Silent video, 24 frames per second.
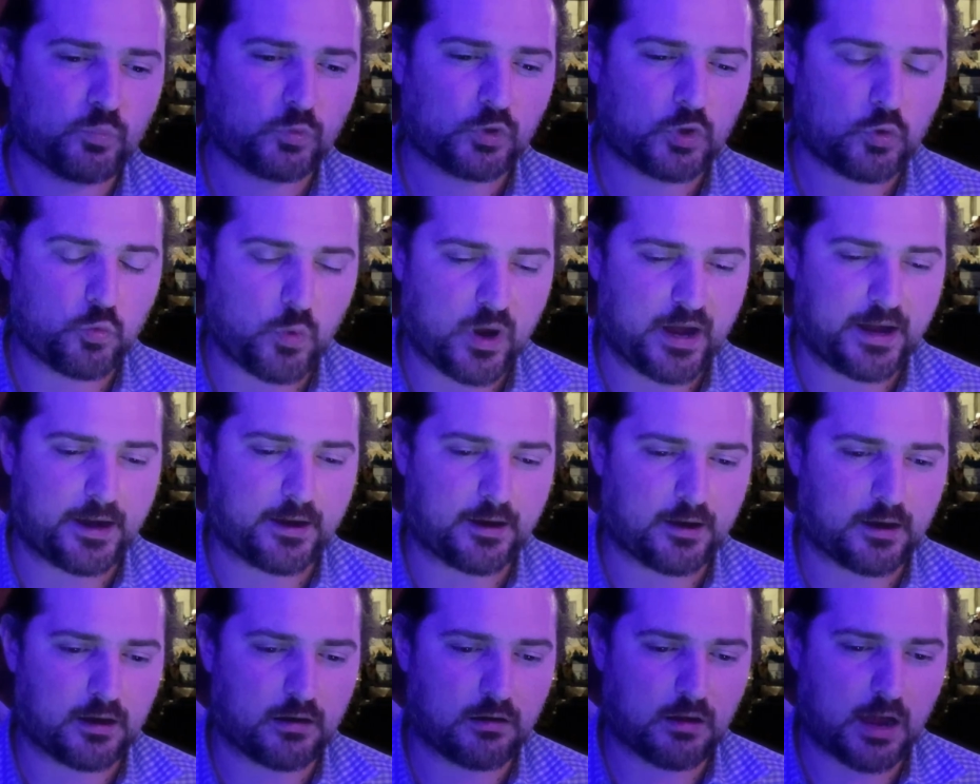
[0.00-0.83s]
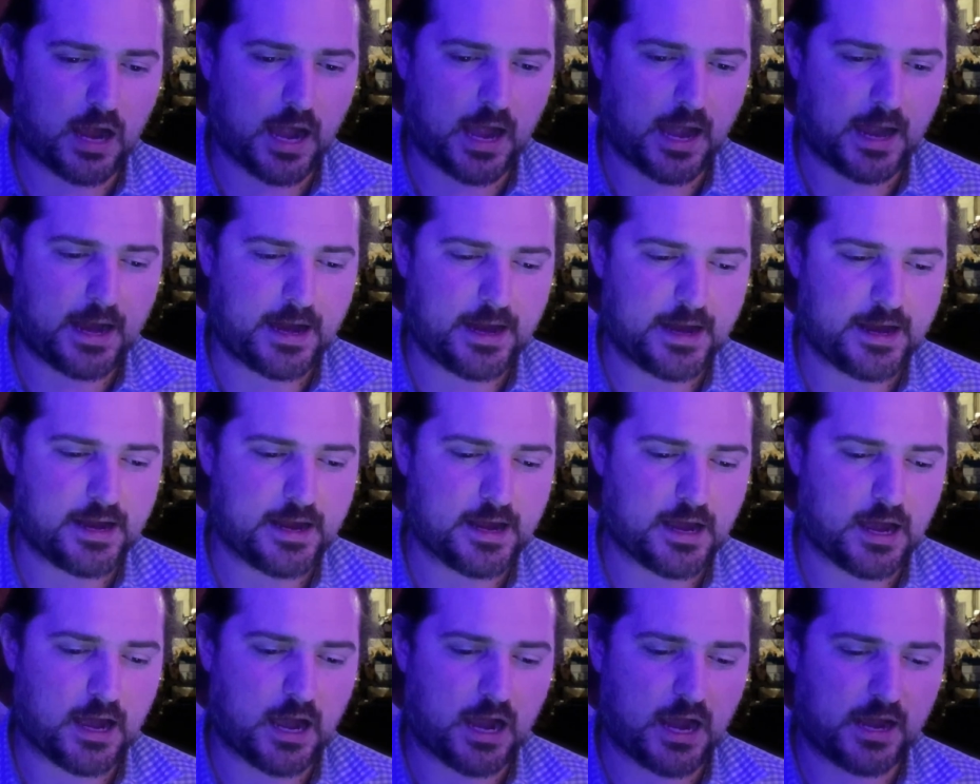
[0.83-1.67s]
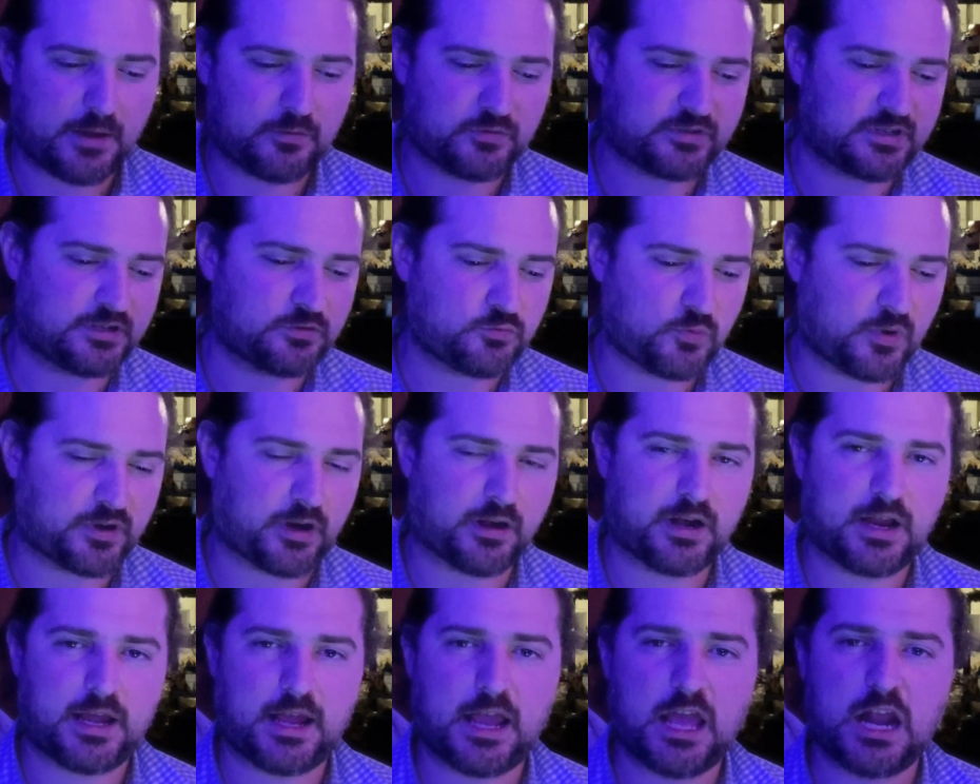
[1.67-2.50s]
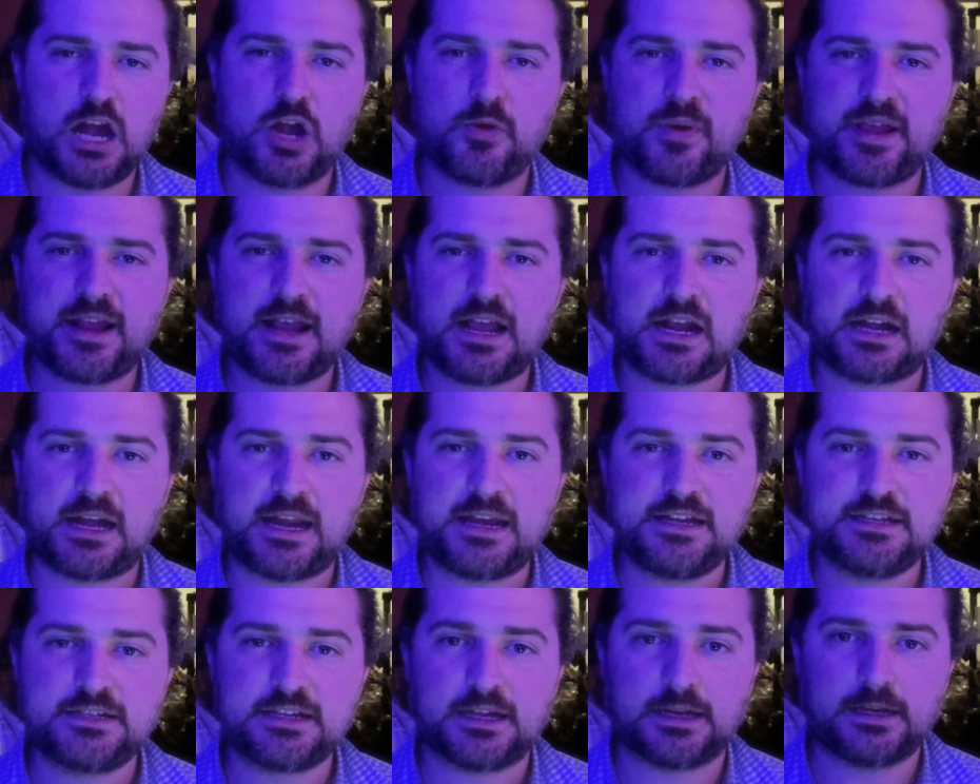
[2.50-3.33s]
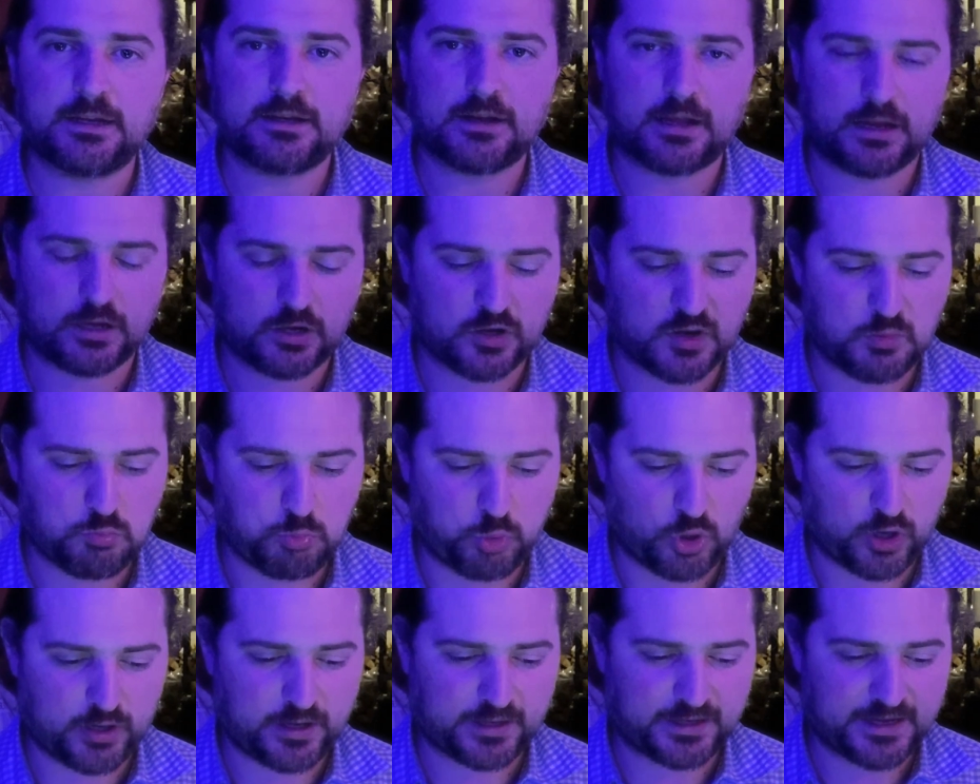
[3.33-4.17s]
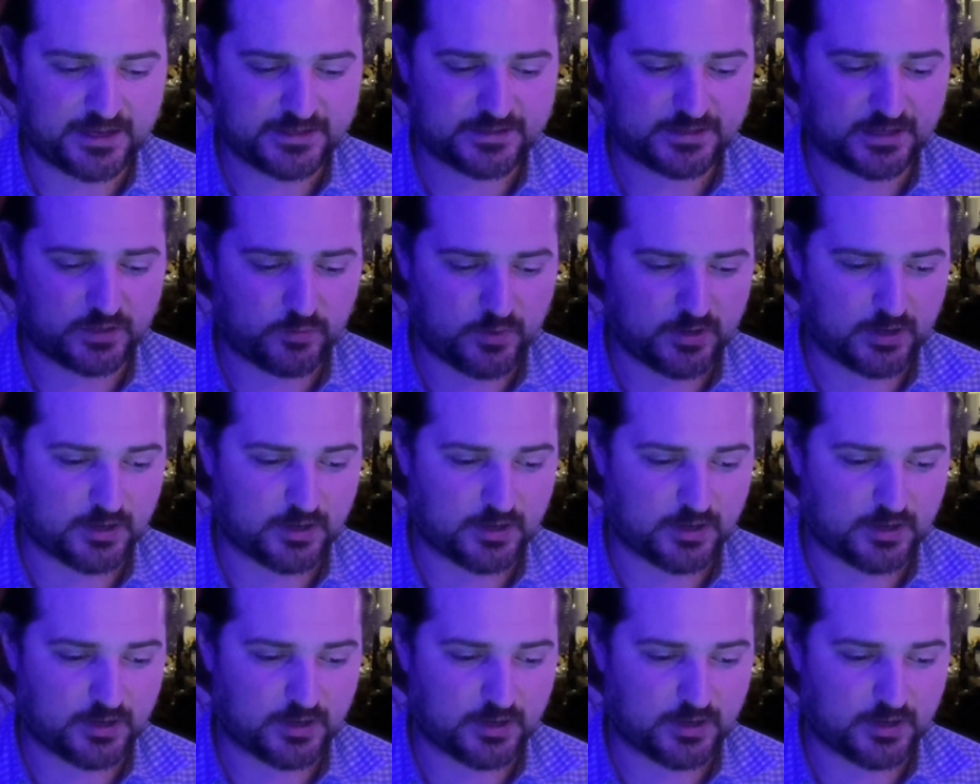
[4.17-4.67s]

where I did one on Hillary Clinton and her book, and I said, we're